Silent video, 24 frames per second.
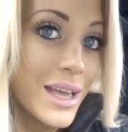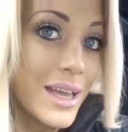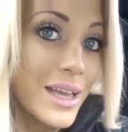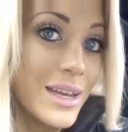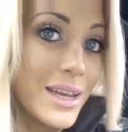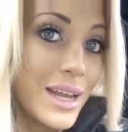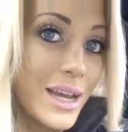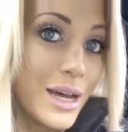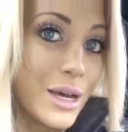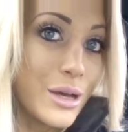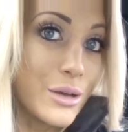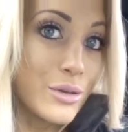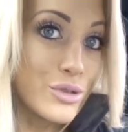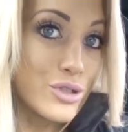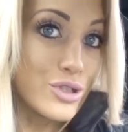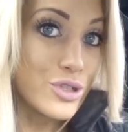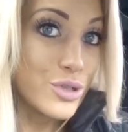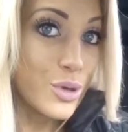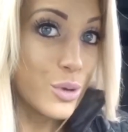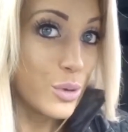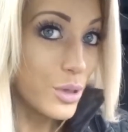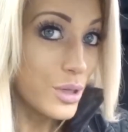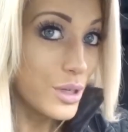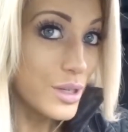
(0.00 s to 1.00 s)
Now
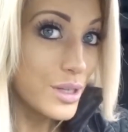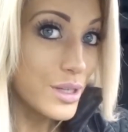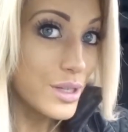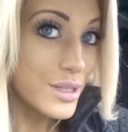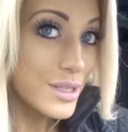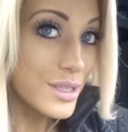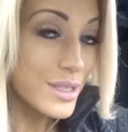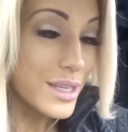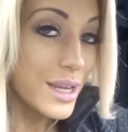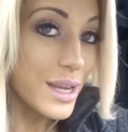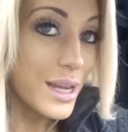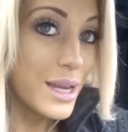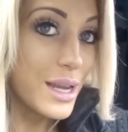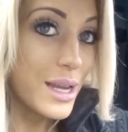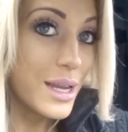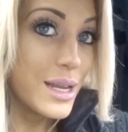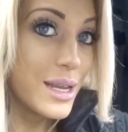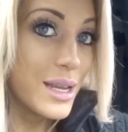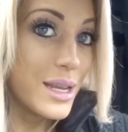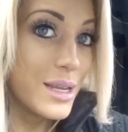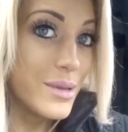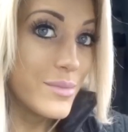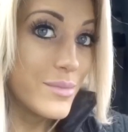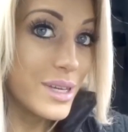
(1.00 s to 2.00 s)
shoulders
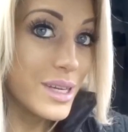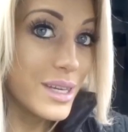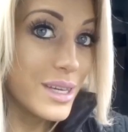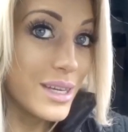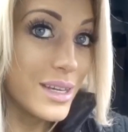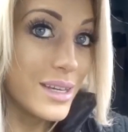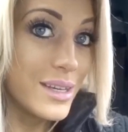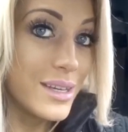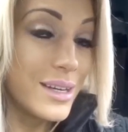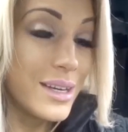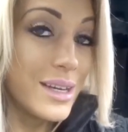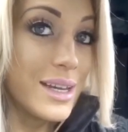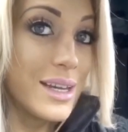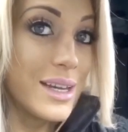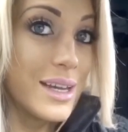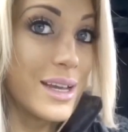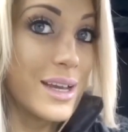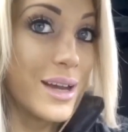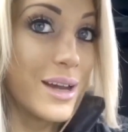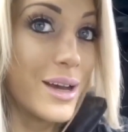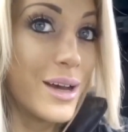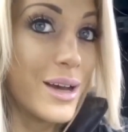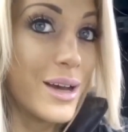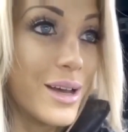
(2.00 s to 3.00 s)
in bikini
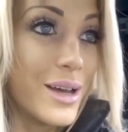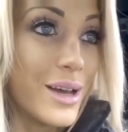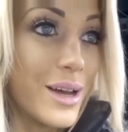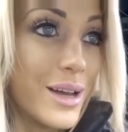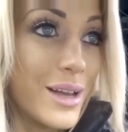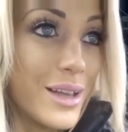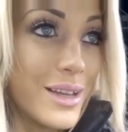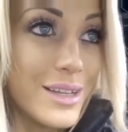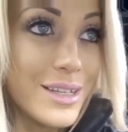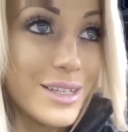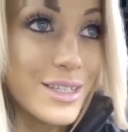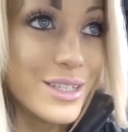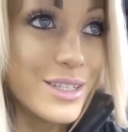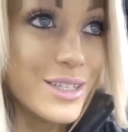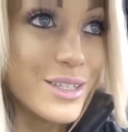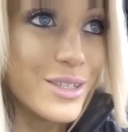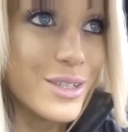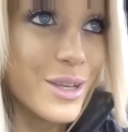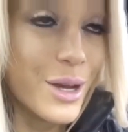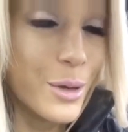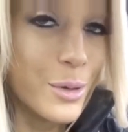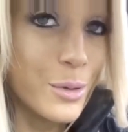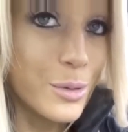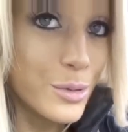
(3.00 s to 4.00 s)
is
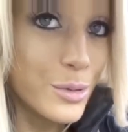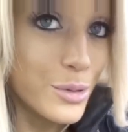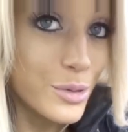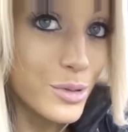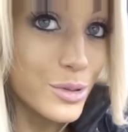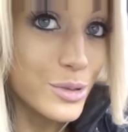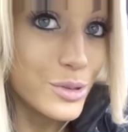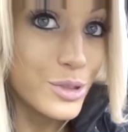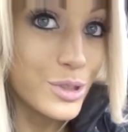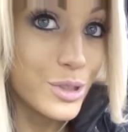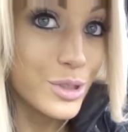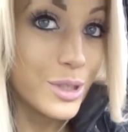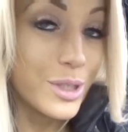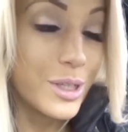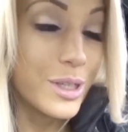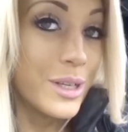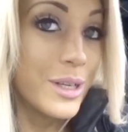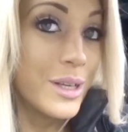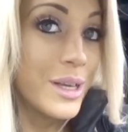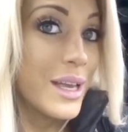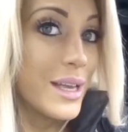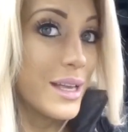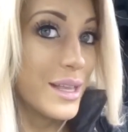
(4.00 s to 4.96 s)
so crucial.